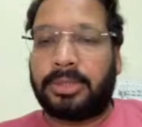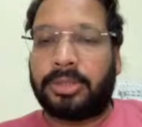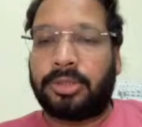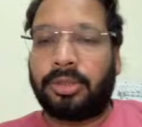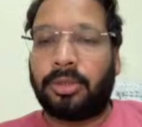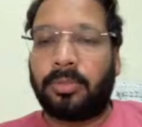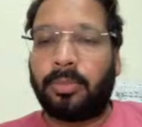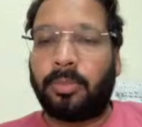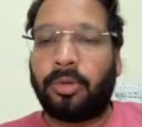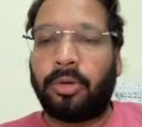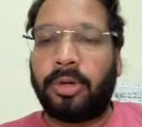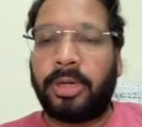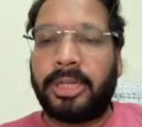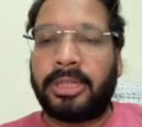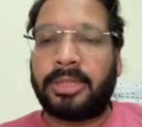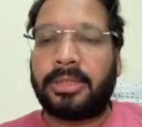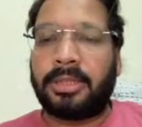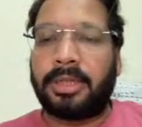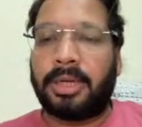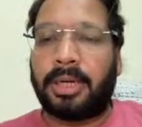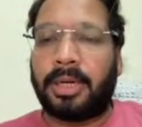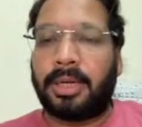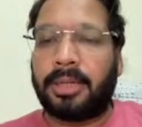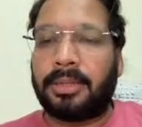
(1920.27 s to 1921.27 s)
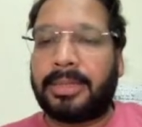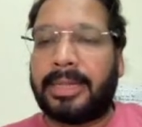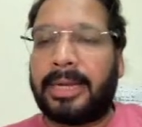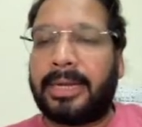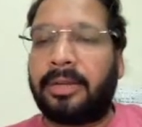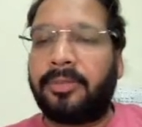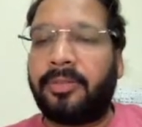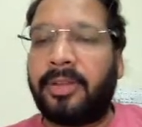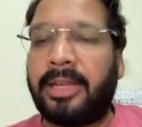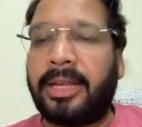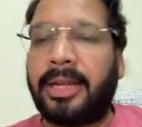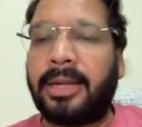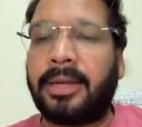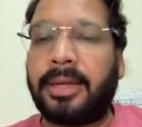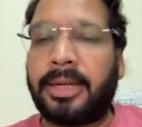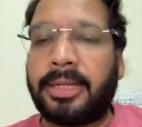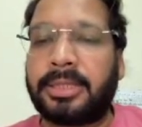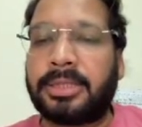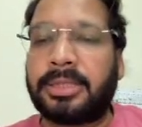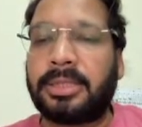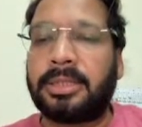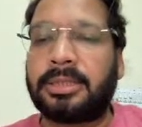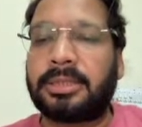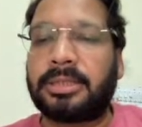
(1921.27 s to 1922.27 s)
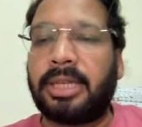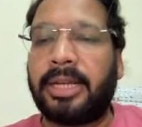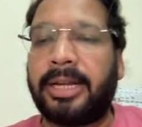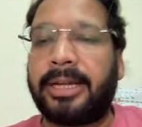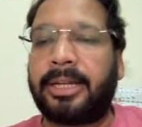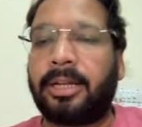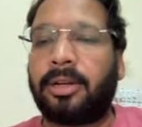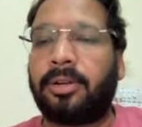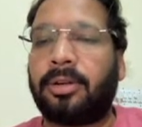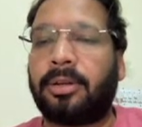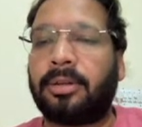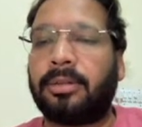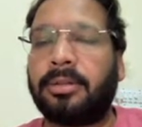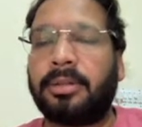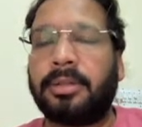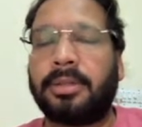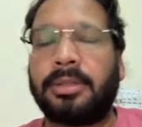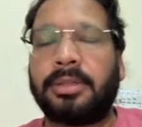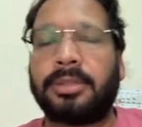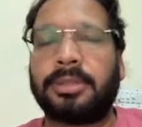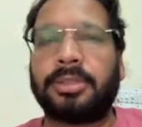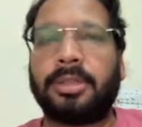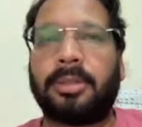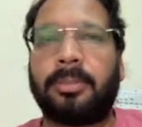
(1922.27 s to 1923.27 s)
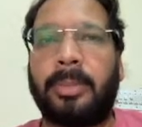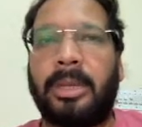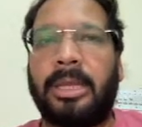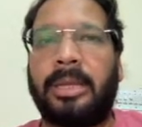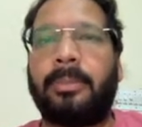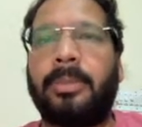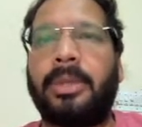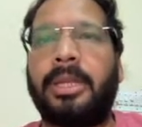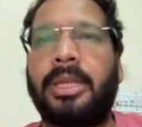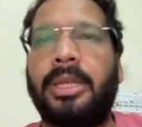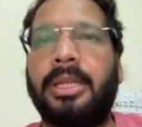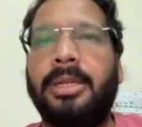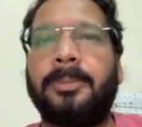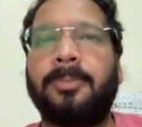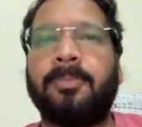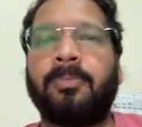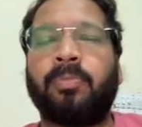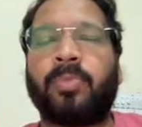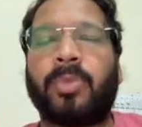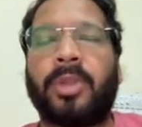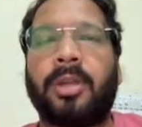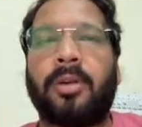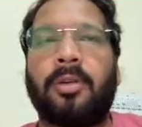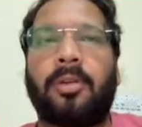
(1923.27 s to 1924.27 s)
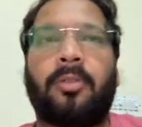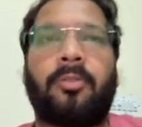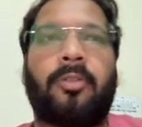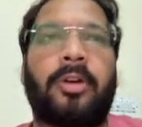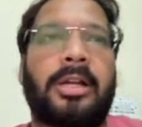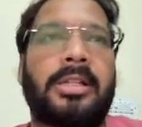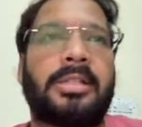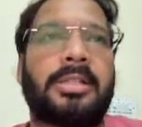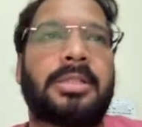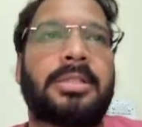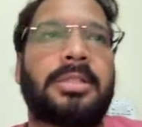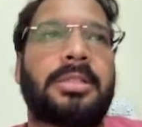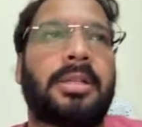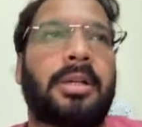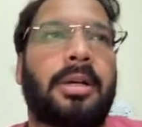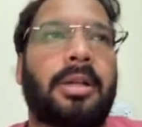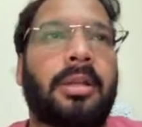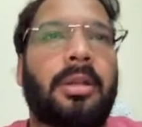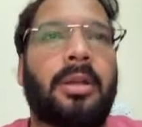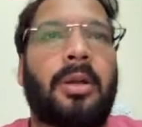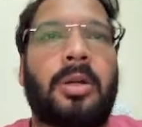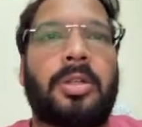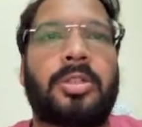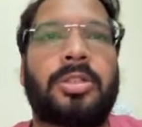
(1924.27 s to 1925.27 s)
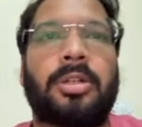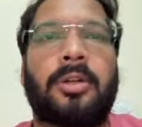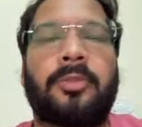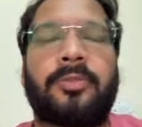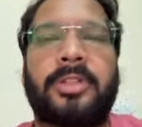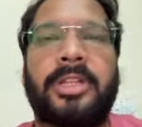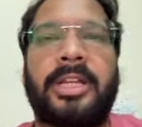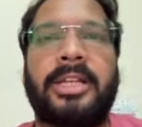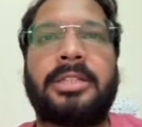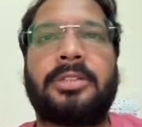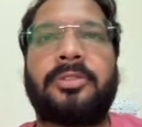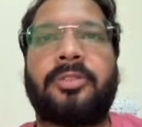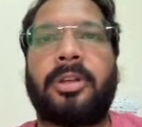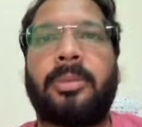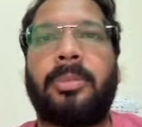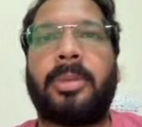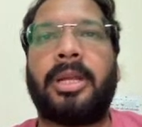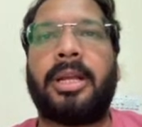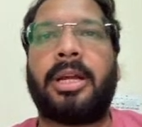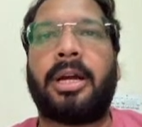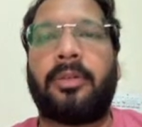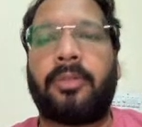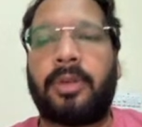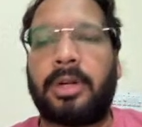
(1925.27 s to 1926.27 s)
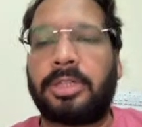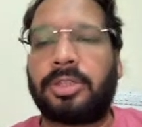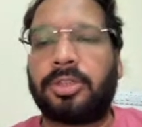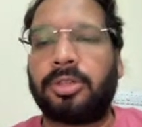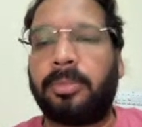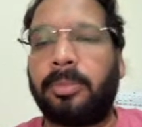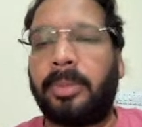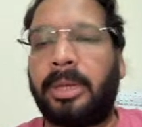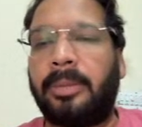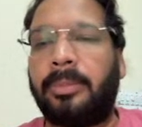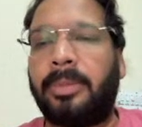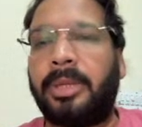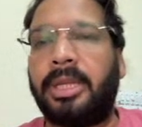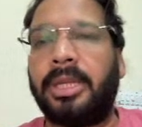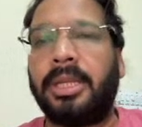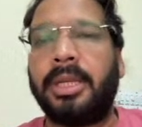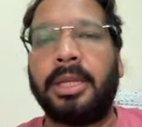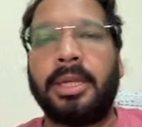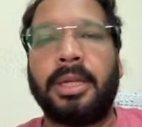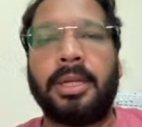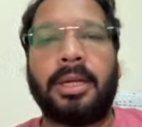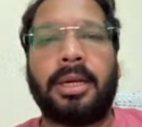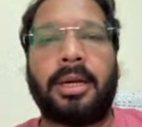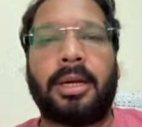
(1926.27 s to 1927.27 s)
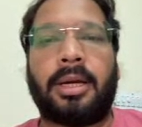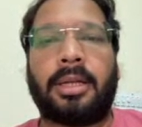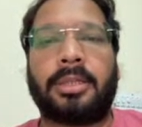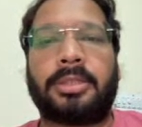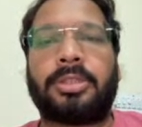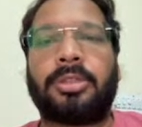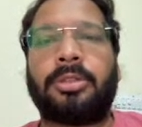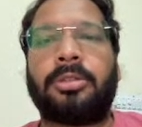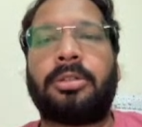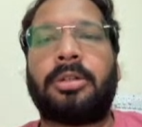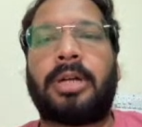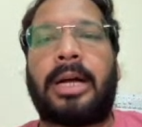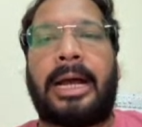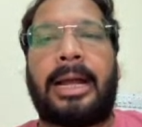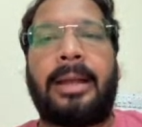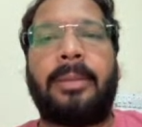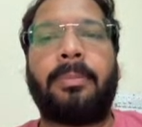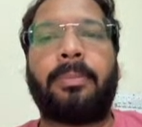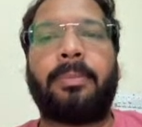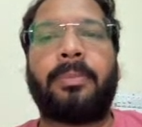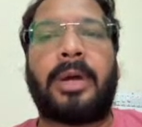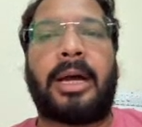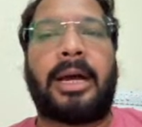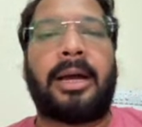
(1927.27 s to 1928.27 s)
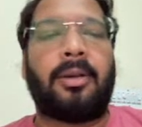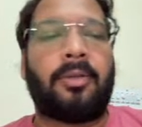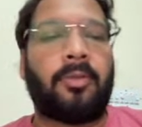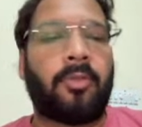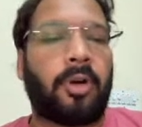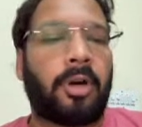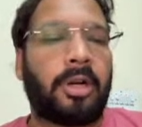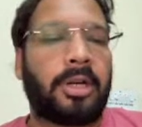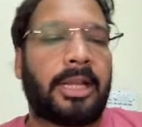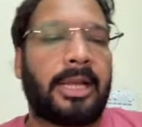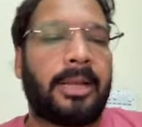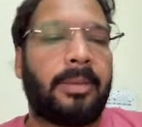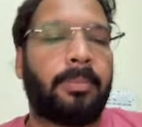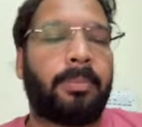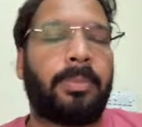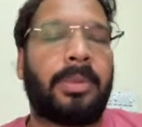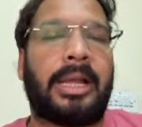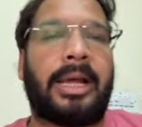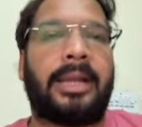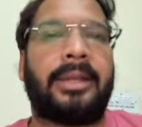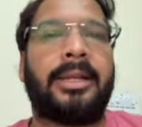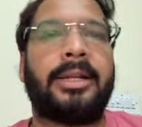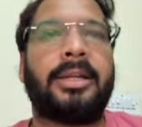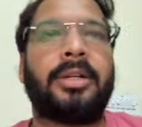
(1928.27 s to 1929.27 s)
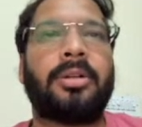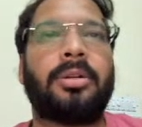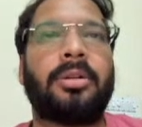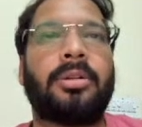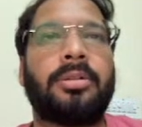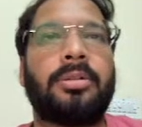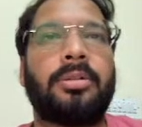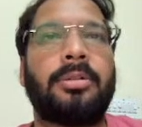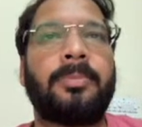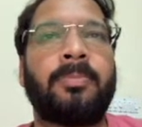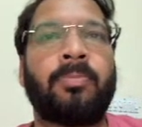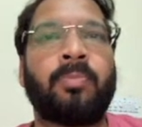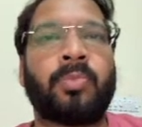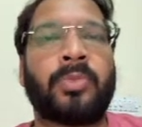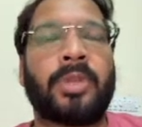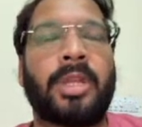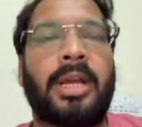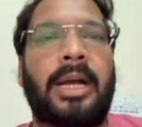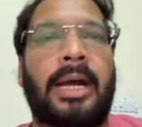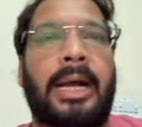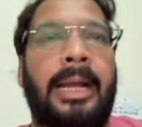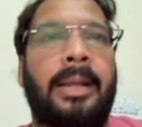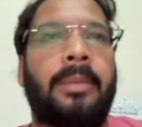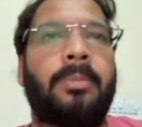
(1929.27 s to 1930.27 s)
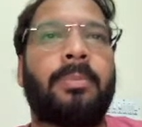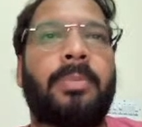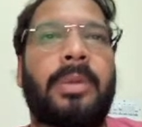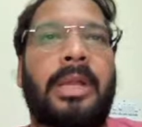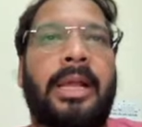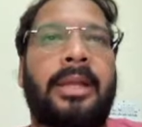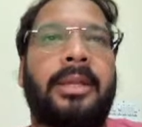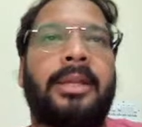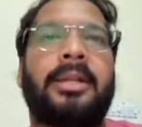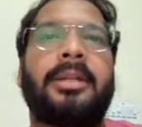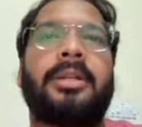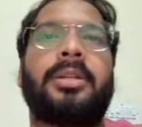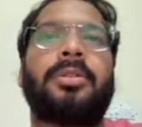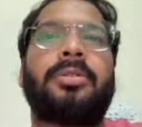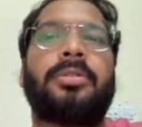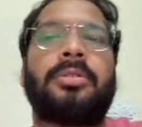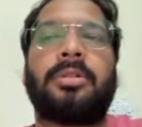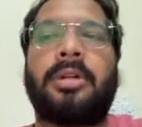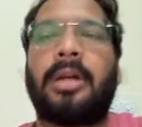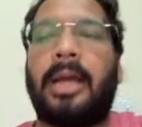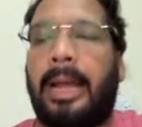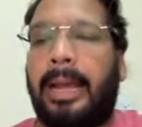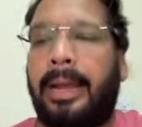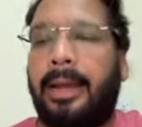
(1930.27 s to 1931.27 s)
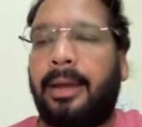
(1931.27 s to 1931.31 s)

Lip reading: so Mohit, that we can discuss later on. So maybe once lots of things will be covered. So maybe so I'm what I'm planning to do. I'm planning to